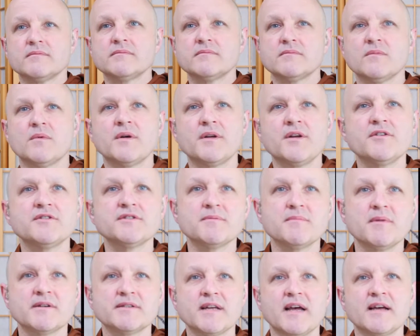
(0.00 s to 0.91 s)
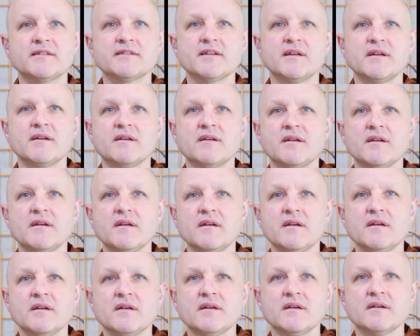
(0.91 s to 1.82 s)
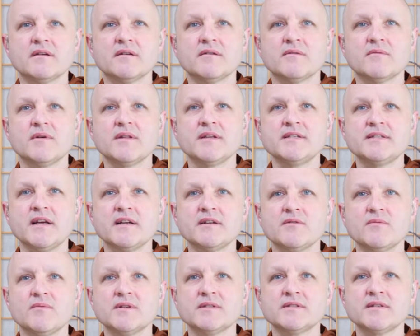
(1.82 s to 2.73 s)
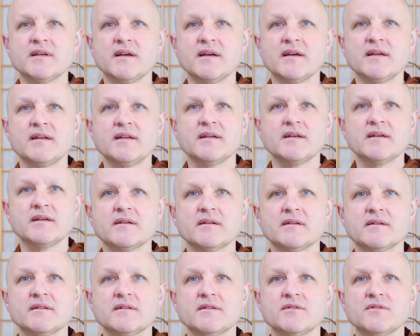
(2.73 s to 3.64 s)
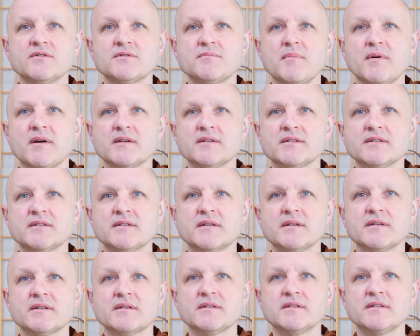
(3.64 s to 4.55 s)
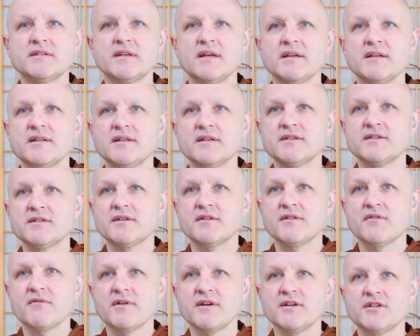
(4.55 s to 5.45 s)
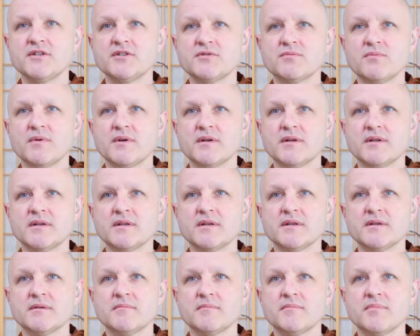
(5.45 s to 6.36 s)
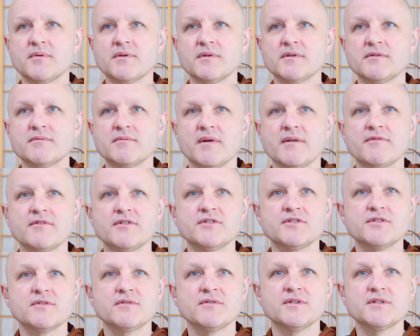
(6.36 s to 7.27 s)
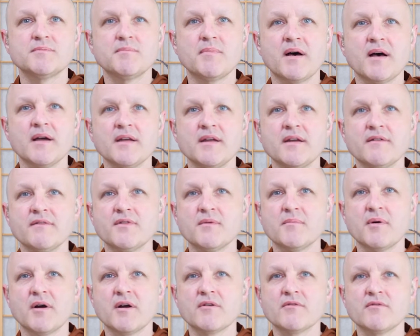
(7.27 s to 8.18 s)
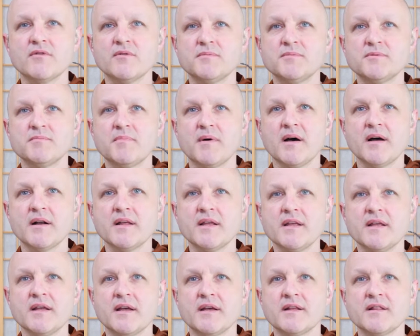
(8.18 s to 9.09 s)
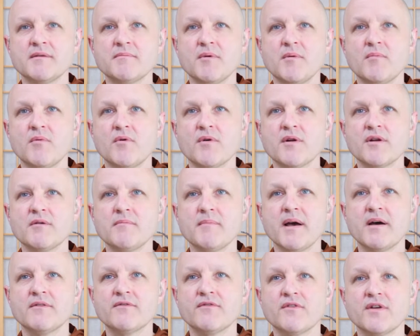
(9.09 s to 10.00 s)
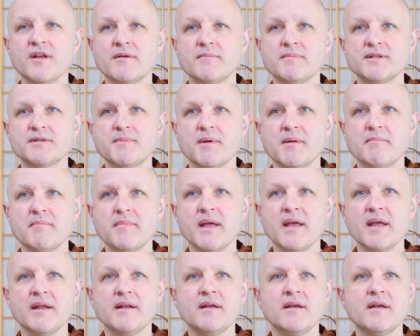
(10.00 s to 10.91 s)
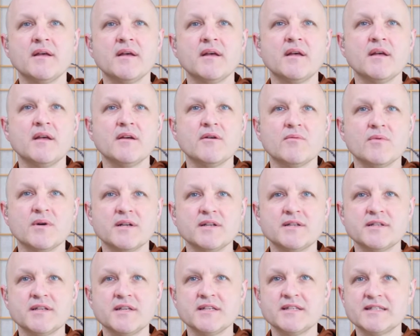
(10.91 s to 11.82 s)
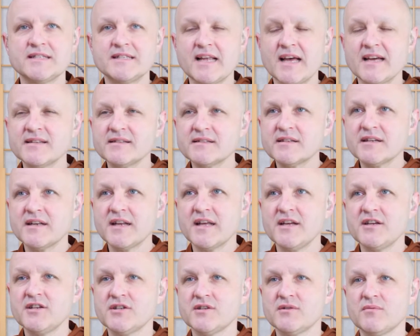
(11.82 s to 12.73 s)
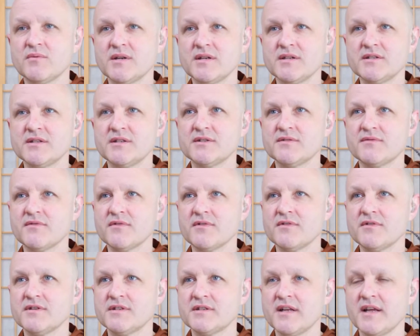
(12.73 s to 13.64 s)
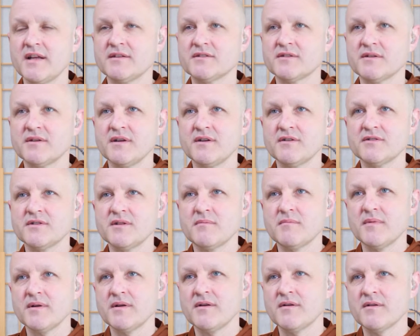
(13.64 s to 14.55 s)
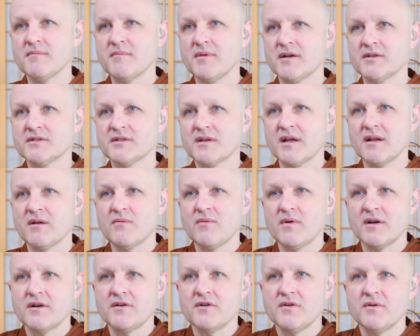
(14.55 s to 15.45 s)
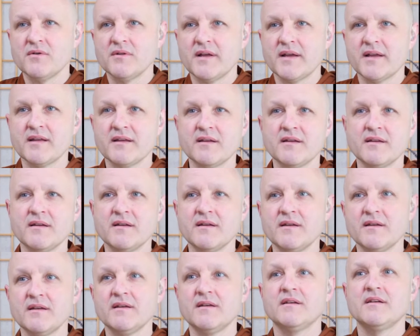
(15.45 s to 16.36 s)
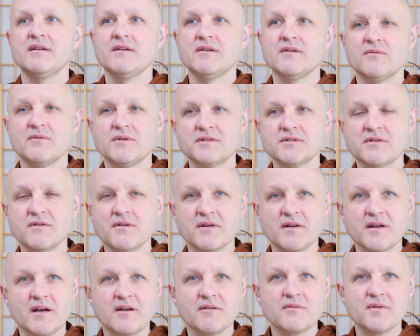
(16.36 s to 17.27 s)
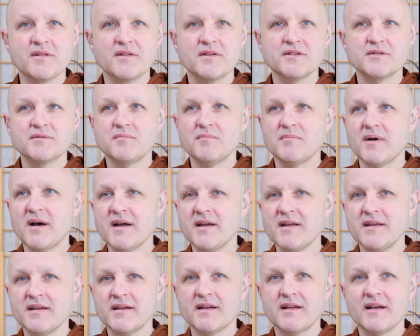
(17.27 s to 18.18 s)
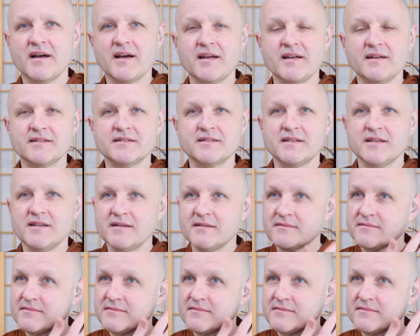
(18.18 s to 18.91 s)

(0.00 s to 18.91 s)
Well, here's the monks asking. Well, he sat to one side. Those monks said this to the gracious one. Burnt, Reverend Sir, is Bāhiya of the bark robe's body, and the memorial mound for him has been made. What is his destination? What is his further state? So here the monks kind of want to know, like, what's going on with this Bāhiya guy? Is he